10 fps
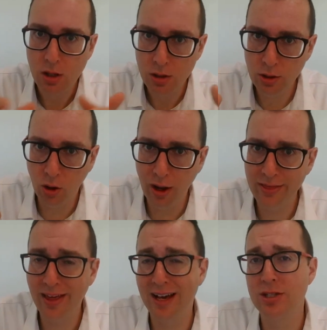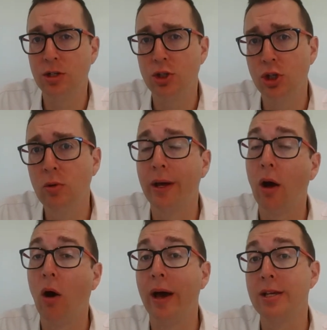9002 and
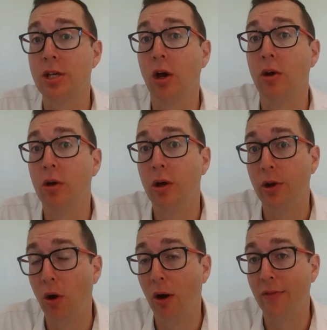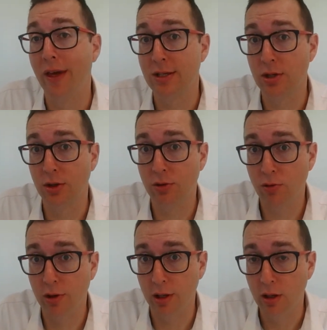ISO
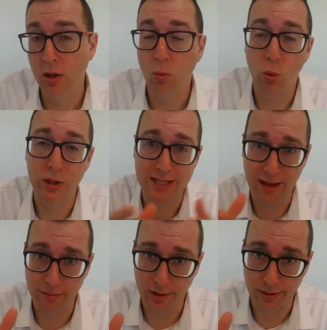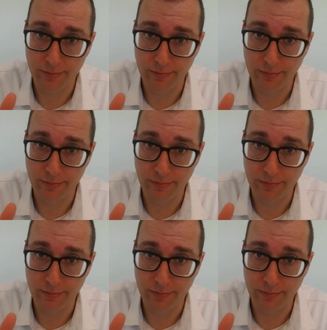9003. What's that mean?